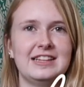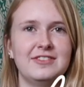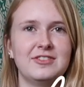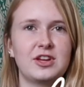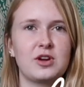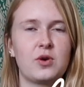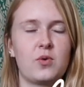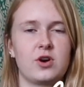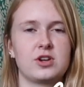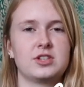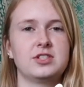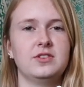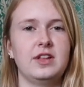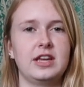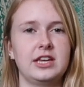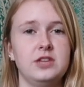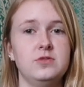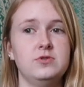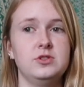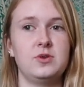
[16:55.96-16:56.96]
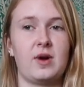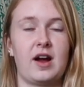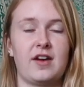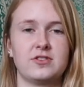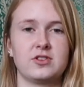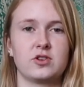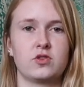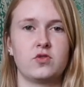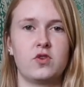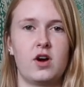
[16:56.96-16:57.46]
Living in Cuarto, like you do
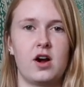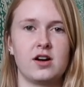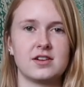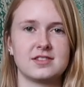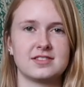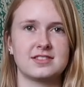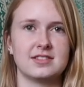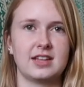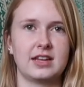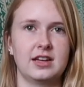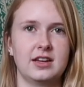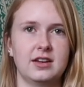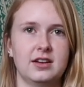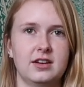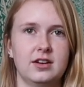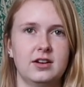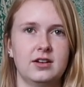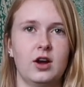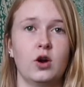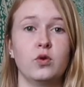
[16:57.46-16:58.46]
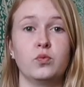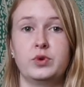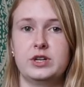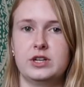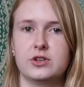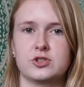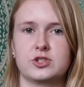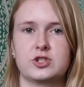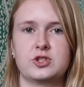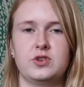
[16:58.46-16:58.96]
have to cross like a
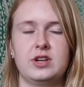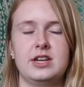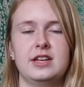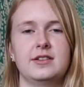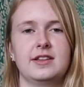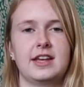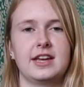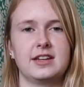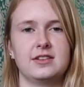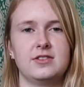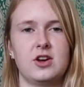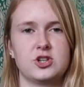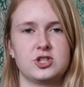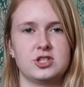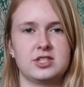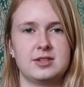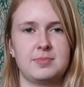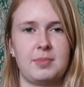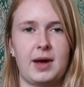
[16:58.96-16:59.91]
real street, like not just a